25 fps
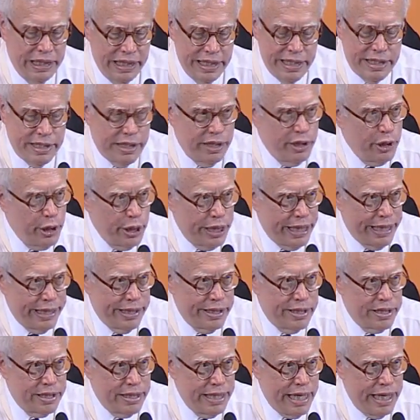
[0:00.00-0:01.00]
least in the
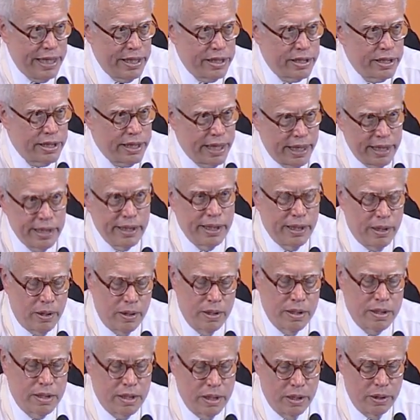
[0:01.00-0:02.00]
United States, and I think
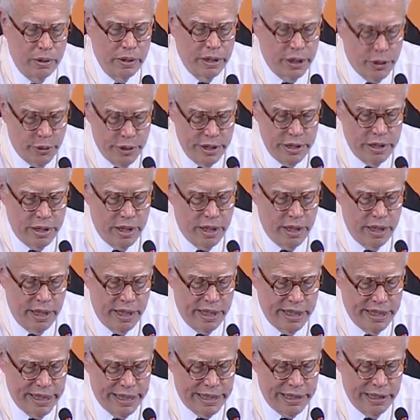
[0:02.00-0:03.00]
also increasingly
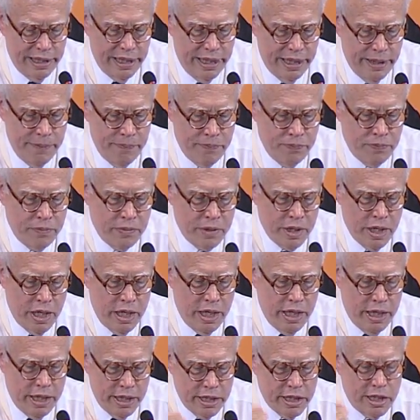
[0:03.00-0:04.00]
in Italy,
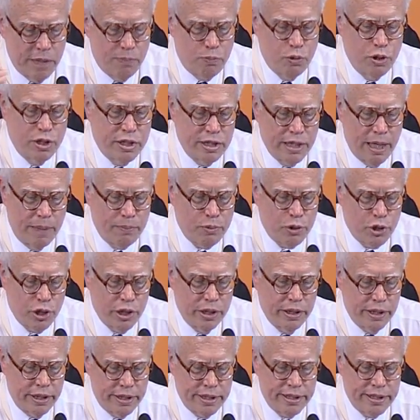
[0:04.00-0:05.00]
is the presumption that